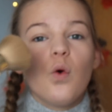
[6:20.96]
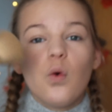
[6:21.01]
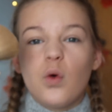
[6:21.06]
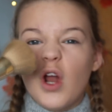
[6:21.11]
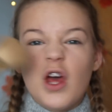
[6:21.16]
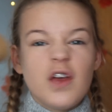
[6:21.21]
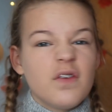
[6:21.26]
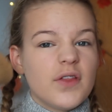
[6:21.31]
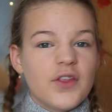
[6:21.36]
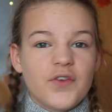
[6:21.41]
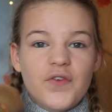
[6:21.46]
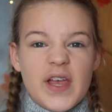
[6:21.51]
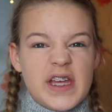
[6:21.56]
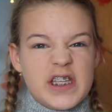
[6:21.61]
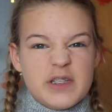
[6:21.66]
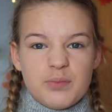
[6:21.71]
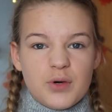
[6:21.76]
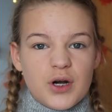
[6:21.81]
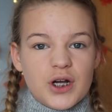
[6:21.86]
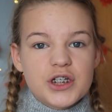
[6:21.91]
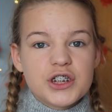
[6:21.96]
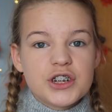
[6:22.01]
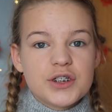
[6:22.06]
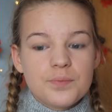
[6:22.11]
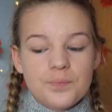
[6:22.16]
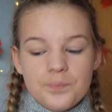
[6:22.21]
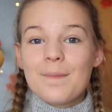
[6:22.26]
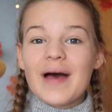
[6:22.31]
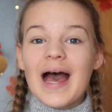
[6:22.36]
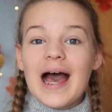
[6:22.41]
all over the face
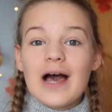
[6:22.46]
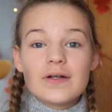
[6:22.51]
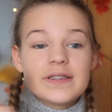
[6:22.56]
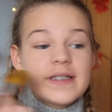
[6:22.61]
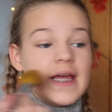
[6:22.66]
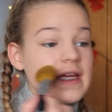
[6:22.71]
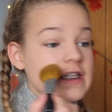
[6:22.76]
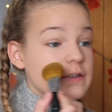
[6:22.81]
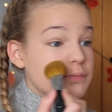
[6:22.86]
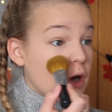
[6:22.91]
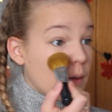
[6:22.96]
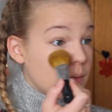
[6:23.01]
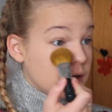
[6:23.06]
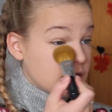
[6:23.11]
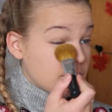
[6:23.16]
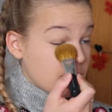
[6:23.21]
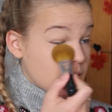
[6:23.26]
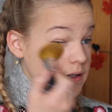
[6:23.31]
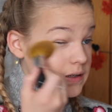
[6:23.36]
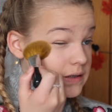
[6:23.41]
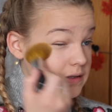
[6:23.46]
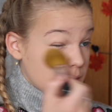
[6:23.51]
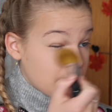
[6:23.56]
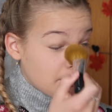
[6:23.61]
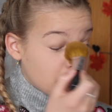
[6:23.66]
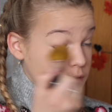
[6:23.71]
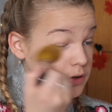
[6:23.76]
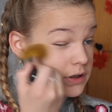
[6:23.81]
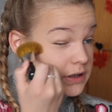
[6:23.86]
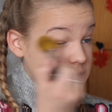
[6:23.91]
brush. Powder is probably the most
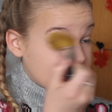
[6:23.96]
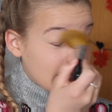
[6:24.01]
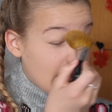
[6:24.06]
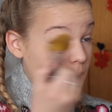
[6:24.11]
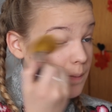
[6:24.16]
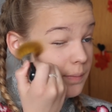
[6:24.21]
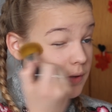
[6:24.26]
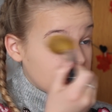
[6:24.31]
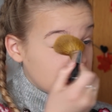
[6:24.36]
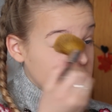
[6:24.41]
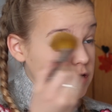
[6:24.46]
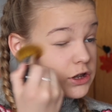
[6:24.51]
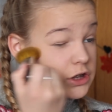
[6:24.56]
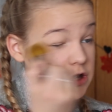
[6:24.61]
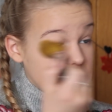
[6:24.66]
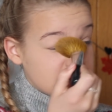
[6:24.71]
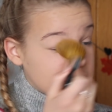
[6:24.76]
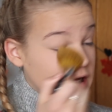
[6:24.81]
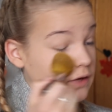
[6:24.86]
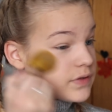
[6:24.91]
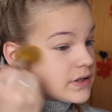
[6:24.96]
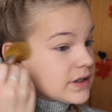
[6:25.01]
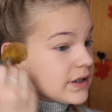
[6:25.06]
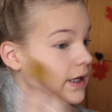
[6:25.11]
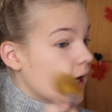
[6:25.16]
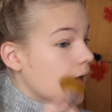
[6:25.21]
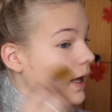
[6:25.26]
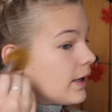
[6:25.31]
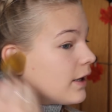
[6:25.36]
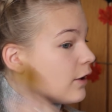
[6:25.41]
simple step. You just have to
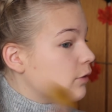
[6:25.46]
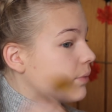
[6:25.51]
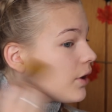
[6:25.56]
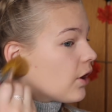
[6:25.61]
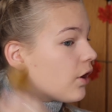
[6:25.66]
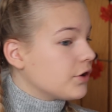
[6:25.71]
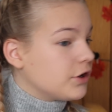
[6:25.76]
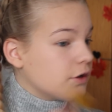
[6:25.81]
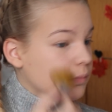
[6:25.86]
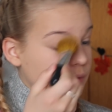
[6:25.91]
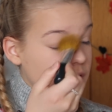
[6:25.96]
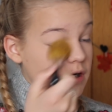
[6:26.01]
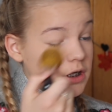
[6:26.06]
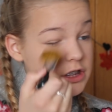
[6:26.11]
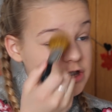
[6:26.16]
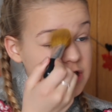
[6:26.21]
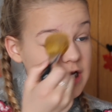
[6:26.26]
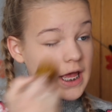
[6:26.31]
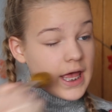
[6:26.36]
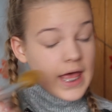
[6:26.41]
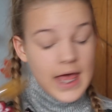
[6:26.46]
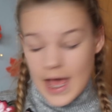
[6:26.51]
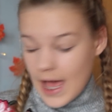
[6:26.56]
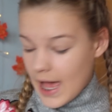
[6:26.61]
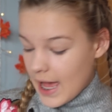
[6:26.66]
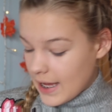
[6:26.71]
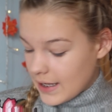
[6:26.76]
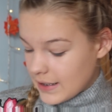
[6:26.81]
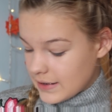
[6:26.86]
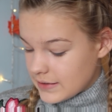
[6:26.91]
get a little bit on your brush
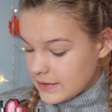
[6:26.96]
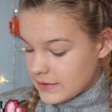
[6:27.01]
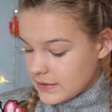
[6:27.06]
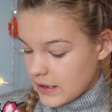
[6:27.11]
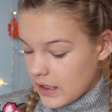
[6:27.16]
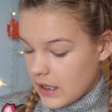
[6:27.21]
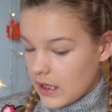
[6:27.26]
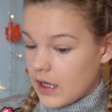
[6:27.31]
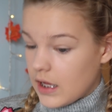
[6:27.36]
and